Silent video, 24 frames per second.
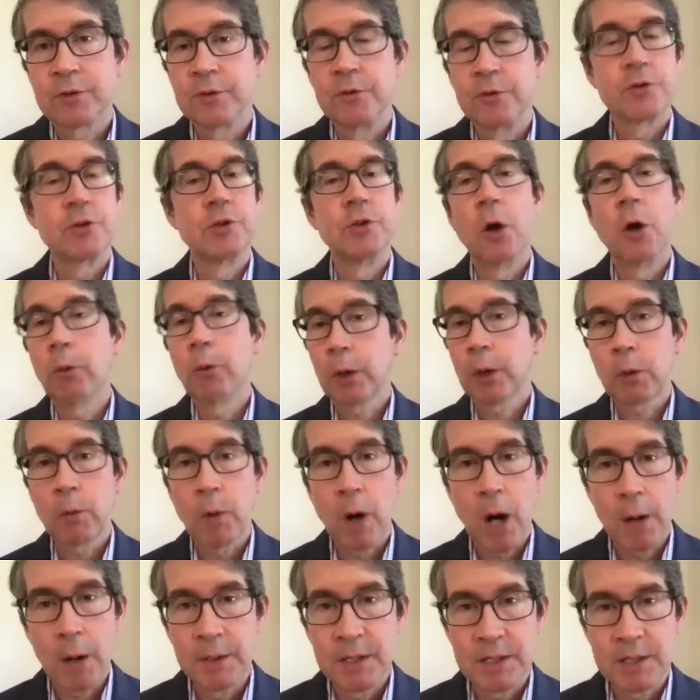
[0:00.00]
There's no
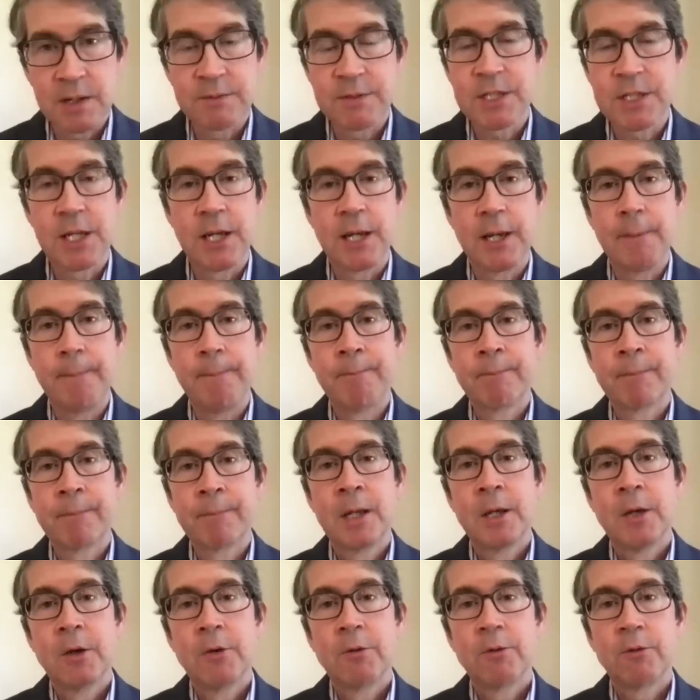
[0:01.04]
requirement, as I've said,
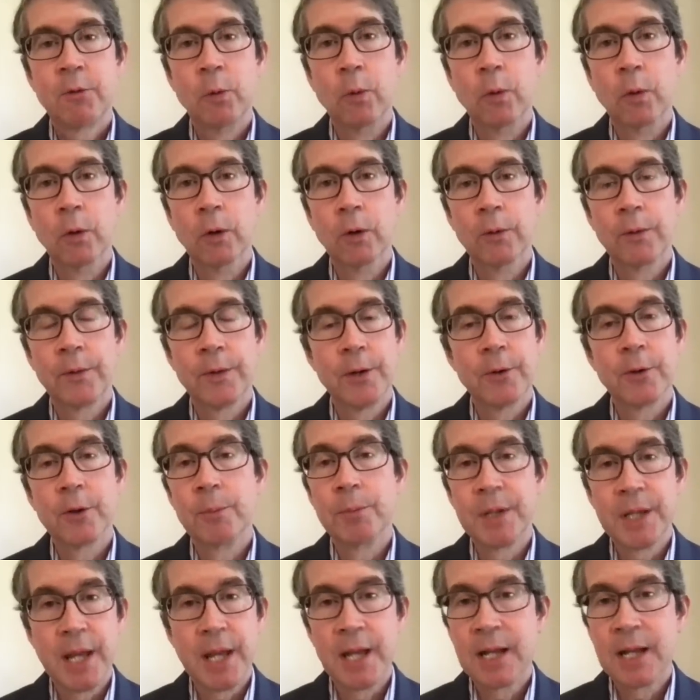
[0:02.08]
for there to
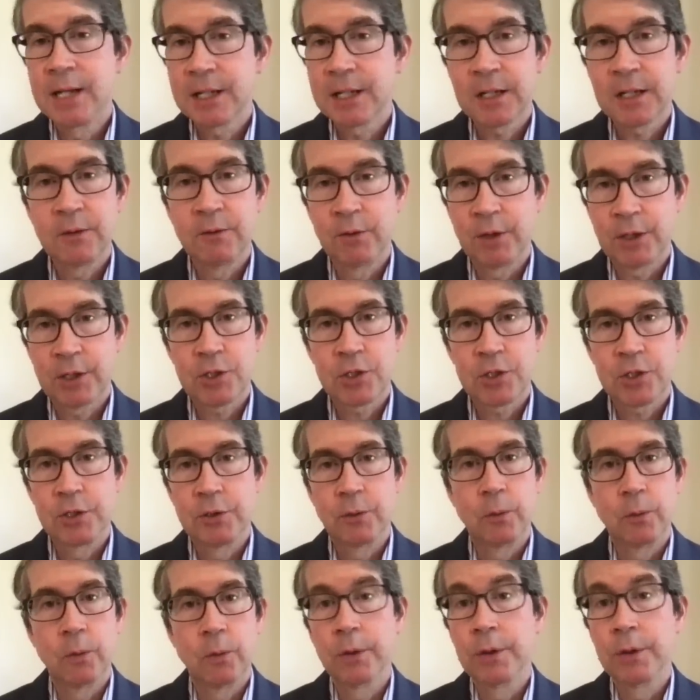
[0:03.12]
be any conviction
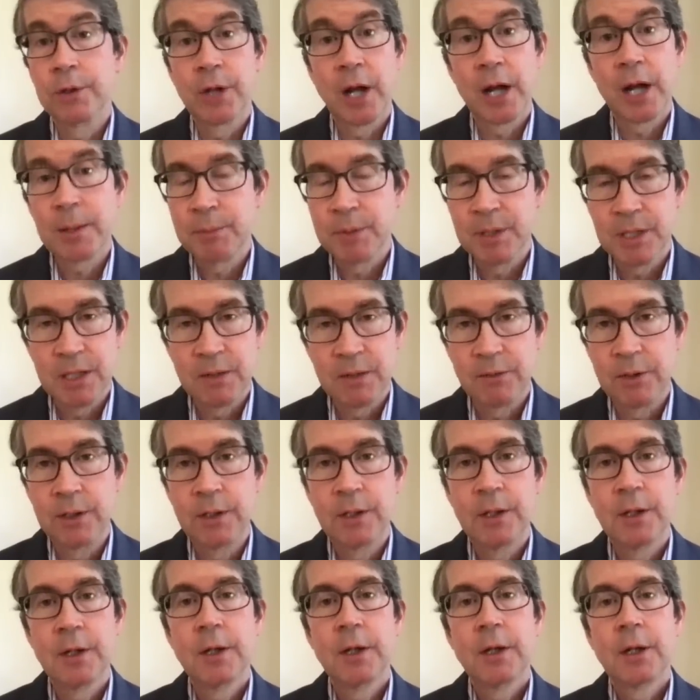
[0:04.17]
or indictment even
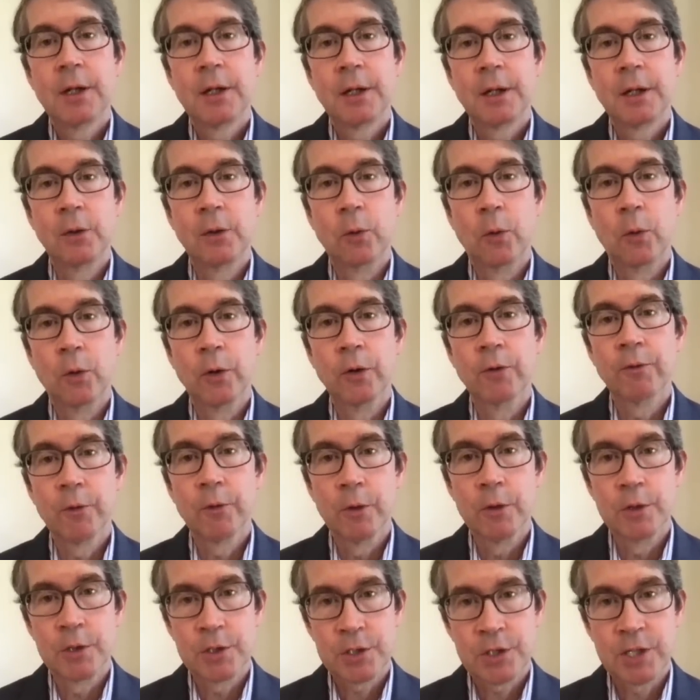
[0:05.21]
in order
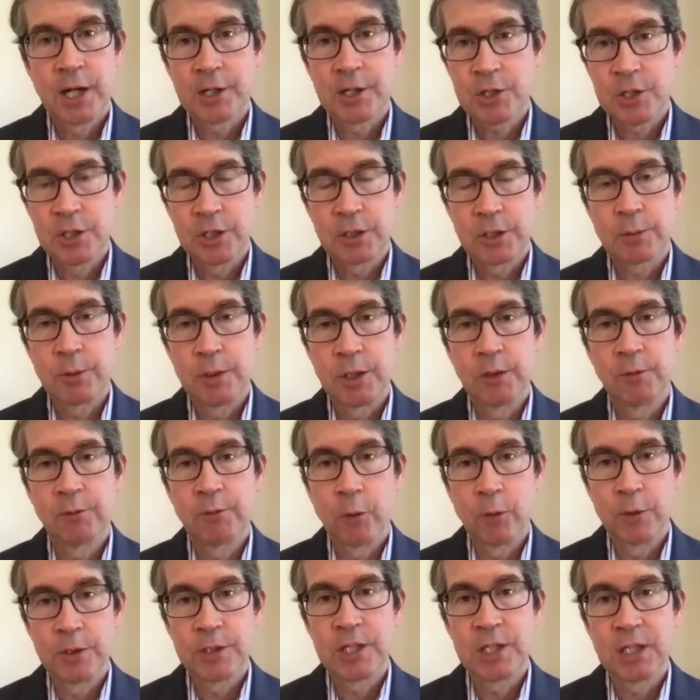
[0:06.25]
for Section 3 of the
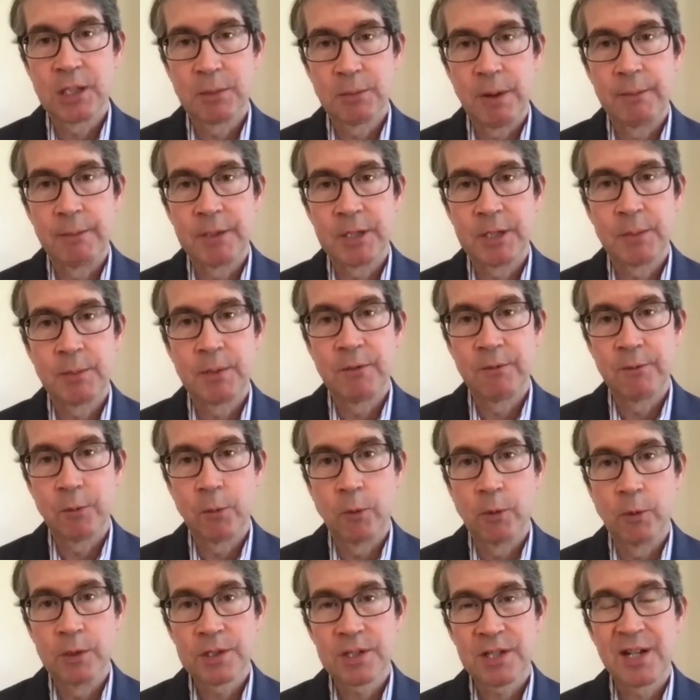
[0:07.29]
14th Amendment to be
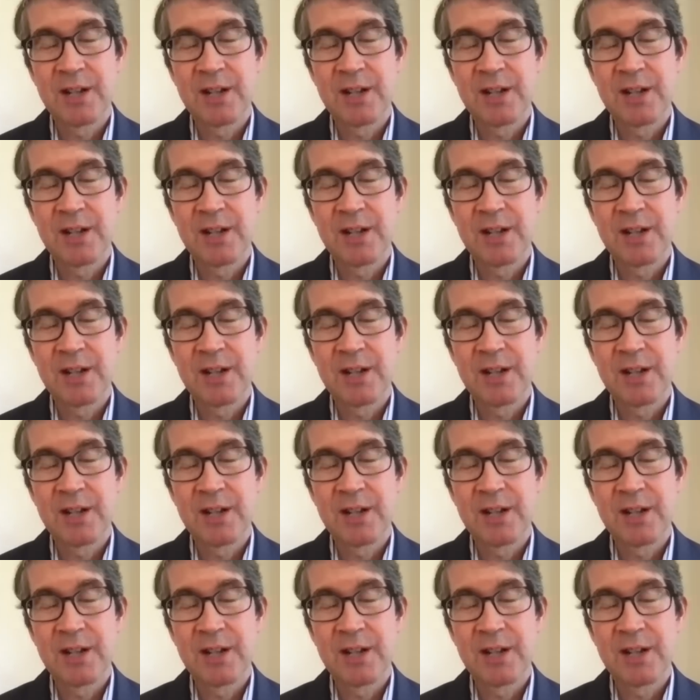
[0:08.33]
enforced.